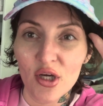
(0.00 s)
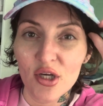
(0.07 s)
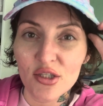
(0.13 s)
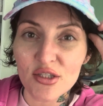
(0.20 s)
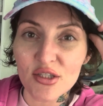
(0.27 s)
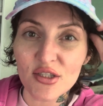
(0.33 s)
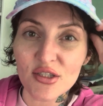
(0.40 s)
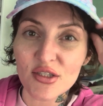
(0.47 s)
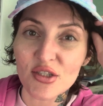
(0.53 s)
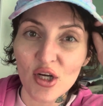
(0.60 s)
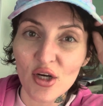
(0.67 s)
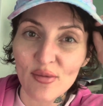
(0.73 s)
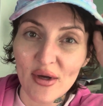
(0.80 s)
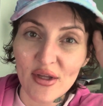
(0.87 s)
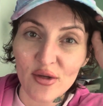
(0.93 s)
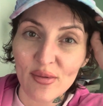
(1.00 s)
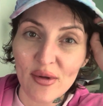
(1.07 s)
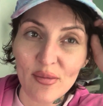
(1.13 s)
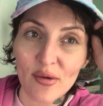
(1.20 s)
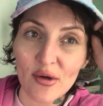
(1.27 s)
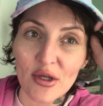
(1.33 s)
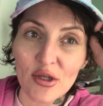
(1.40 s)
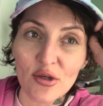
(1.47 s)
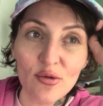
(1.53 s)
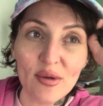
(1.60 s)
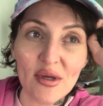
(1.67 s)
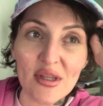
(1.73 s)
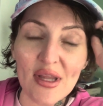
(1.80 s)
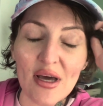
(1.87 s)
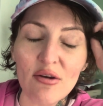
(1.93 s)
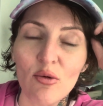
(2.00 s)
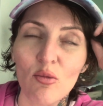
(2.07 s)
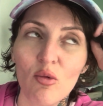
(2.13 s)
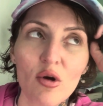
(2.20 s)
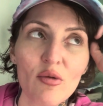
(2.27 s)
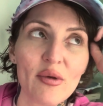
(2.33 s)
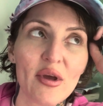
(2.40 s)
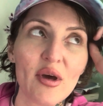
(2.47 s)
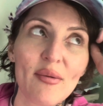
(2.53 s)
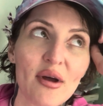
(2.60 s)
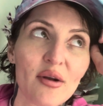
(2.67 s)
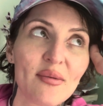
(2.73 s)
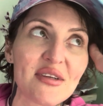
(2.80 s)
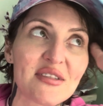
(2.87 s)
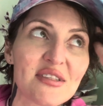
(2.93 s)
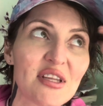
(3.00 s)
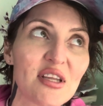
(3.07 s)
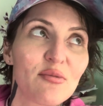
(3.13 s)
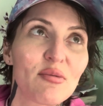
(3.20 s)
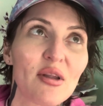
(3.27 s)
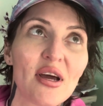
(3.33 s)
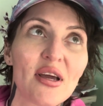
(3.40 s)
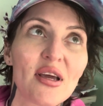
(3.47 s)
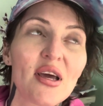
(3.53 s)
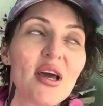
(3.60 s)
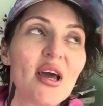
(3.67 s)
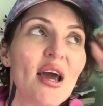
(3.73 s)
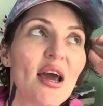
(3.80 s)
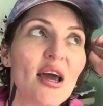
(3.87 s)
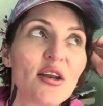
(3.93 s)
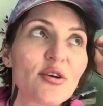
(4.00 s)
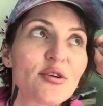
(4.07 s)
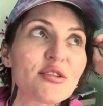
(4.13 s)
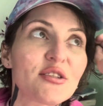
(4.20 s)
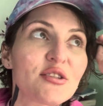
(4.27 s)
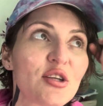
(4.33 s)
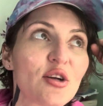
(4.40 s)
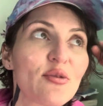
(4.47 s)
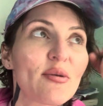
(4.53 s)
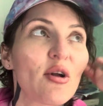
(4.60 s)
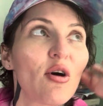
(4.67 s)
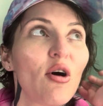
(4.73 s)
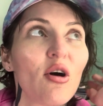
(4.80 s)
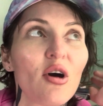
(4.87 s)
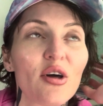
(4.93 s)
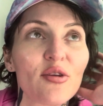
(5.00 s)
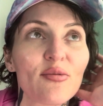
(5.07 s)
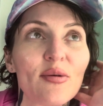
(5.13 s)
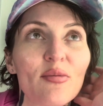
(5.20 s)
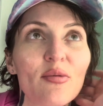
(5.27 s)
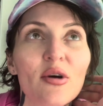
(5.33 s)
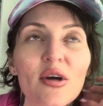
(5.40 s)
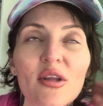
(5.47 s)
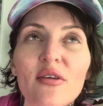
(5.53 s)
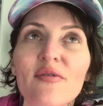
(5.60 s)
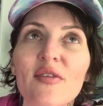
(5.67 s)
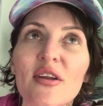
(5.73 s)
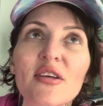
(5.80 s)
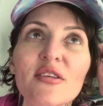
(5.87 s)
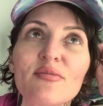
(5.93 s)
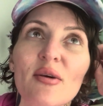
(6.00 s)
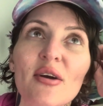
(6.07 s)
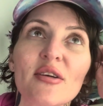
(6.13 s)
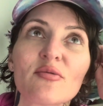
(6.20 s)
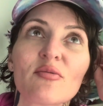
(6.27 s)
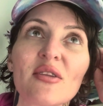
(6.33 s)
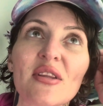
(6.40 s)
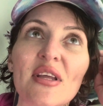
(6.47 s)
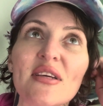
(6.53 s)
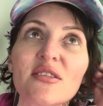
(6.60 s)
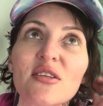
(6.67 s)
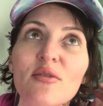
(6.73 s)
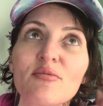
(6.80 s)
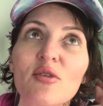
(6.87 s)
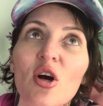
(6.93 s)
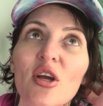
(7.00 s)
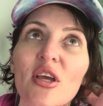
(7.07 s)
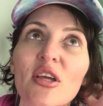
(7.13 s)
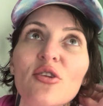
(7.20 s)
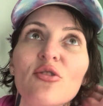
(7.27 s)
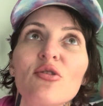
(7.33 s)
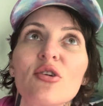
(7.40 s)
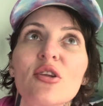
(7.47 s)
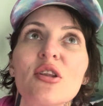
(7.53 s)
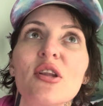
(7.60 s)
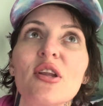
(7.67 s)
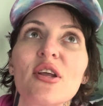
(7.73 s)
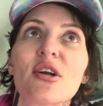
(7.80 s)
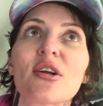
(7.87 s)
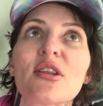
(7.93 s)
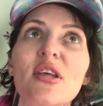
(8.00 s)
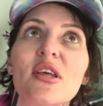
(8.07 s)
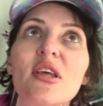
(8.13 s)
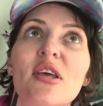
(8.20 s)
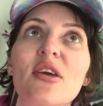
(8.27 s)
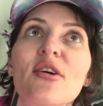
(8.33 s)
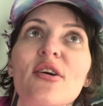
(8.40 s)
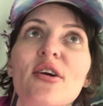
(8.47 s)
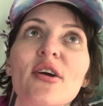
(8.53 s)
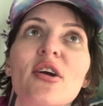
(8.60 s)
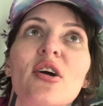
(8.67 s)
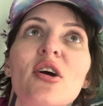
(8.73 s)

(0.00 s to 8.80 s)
To disturb other people, you being loud and woke me up out of my sleep, like, and are disturbing all other people. And the funniest part is when they stopped talking, you could literally hear